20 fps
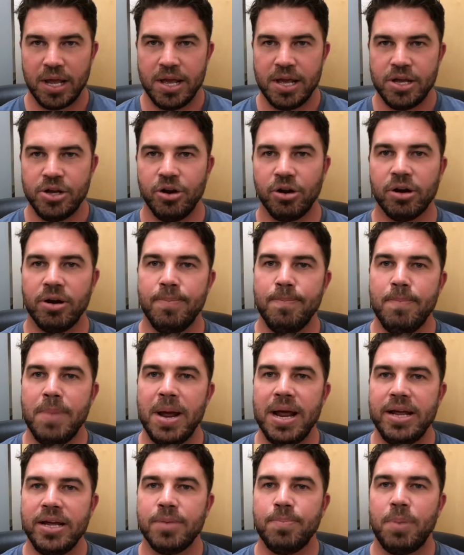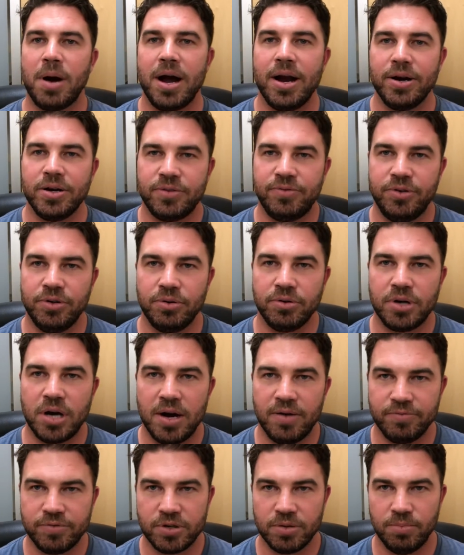You're going to make buyers feel
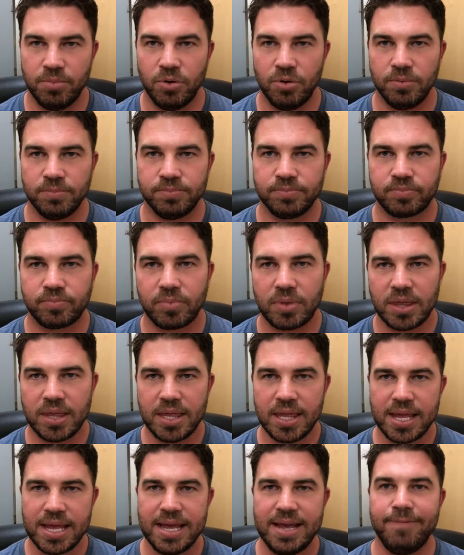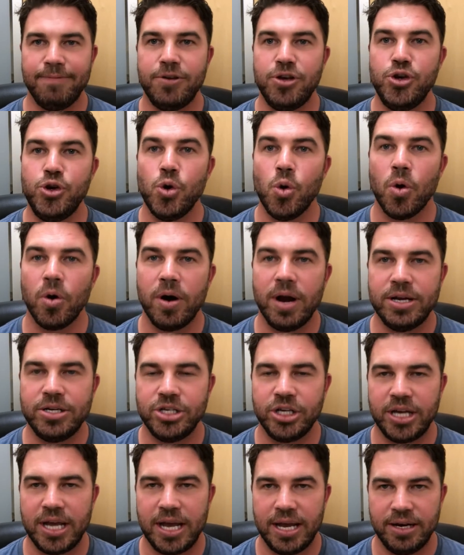comfortable if you're
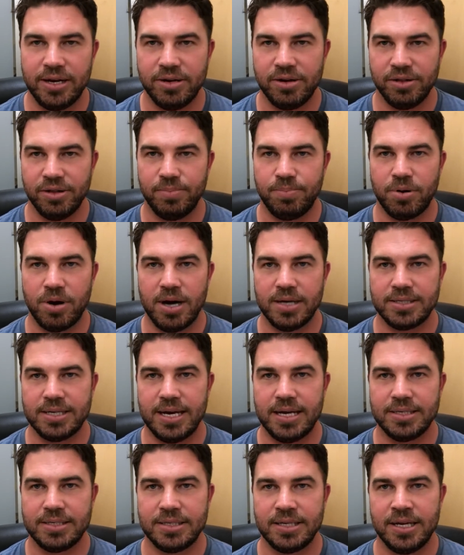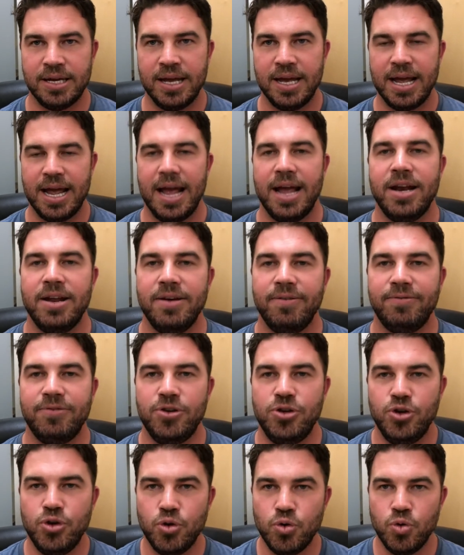educated on the process and if
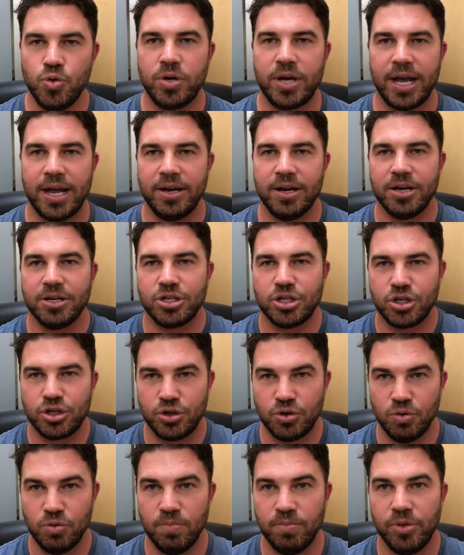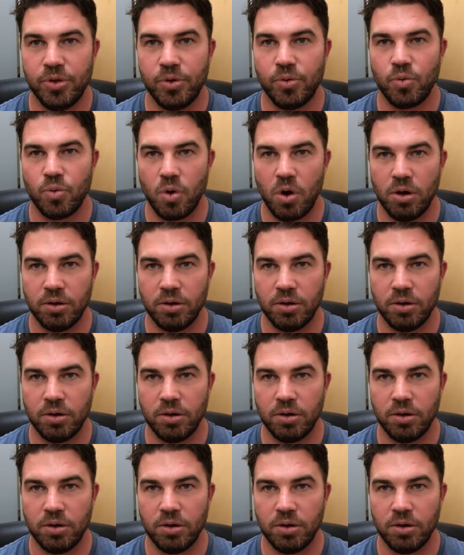you can assume the role